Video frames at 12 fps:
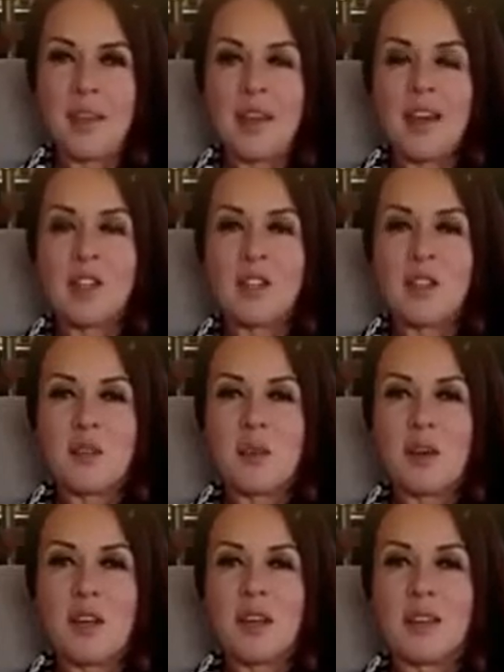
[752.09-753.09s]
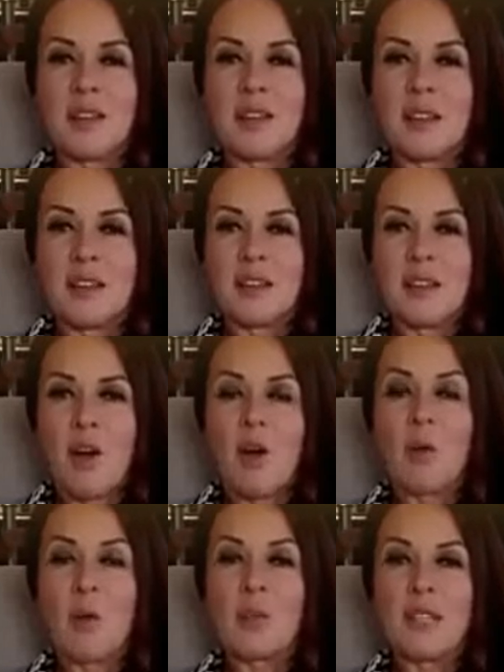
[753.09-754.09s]
And just by
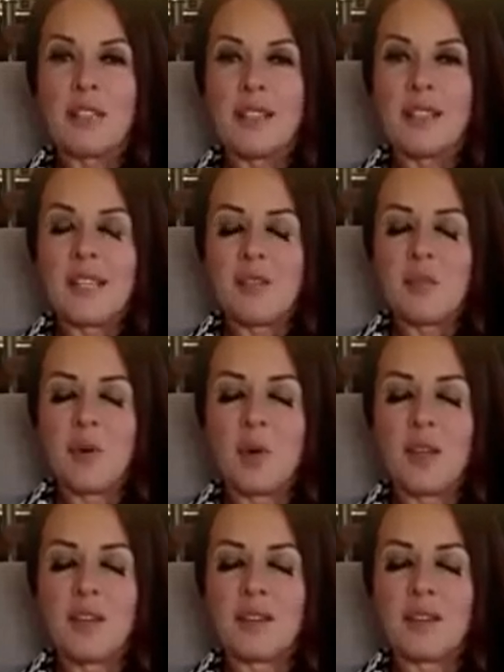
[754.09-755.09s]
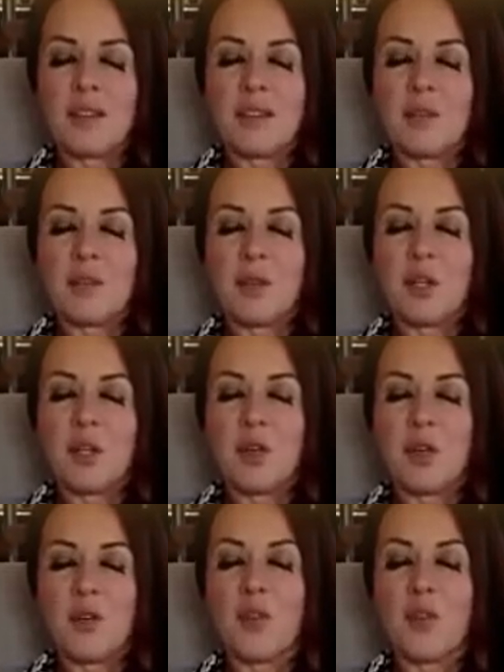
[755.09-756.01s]
holding these points and putting the